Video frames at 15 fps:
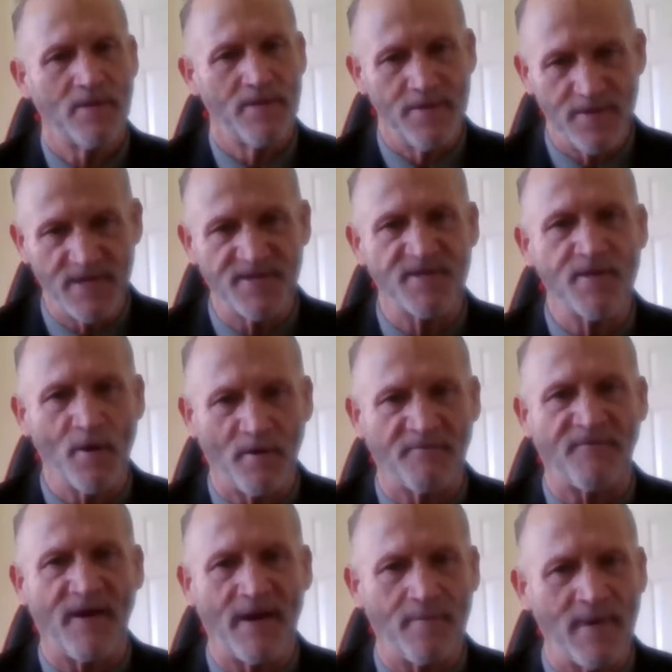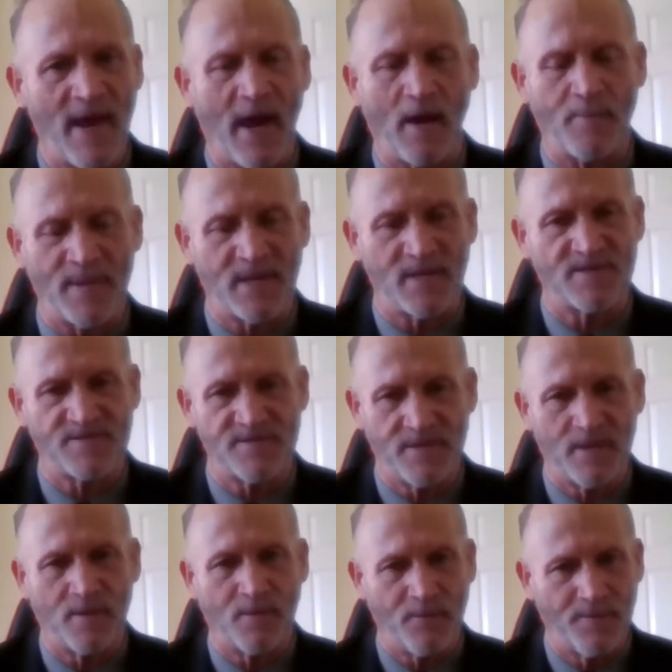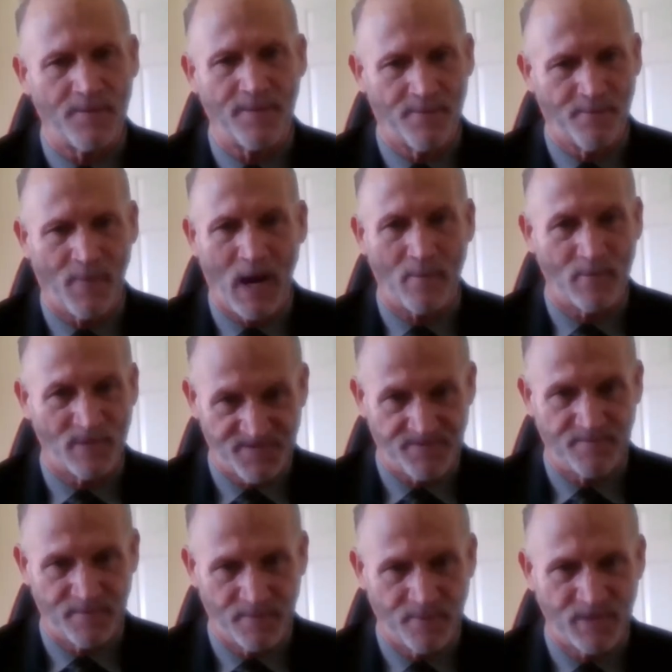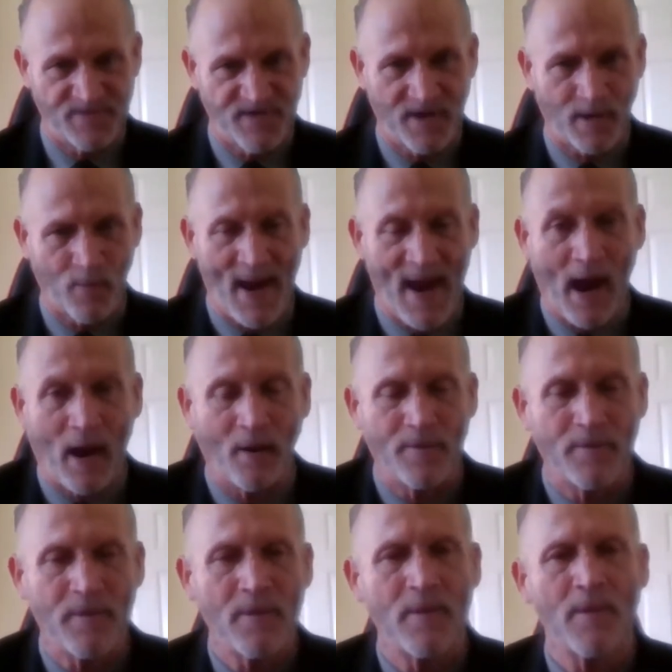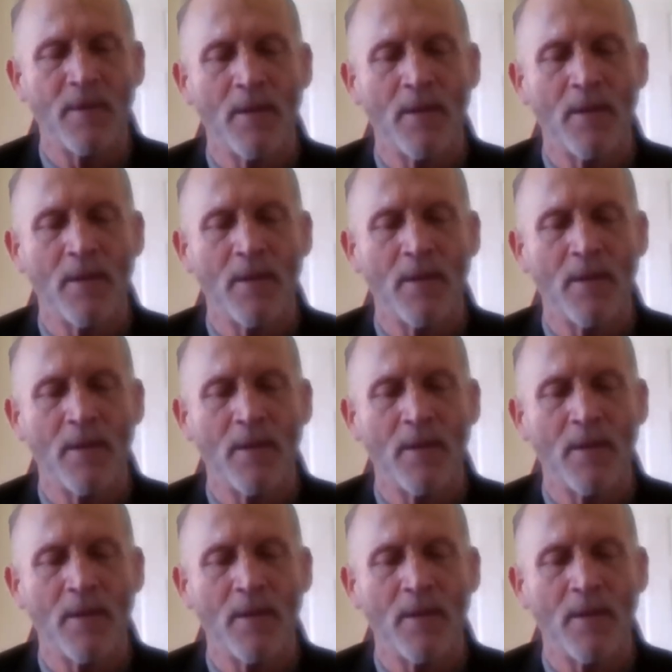you need to notify him now, because, mom was on her way out.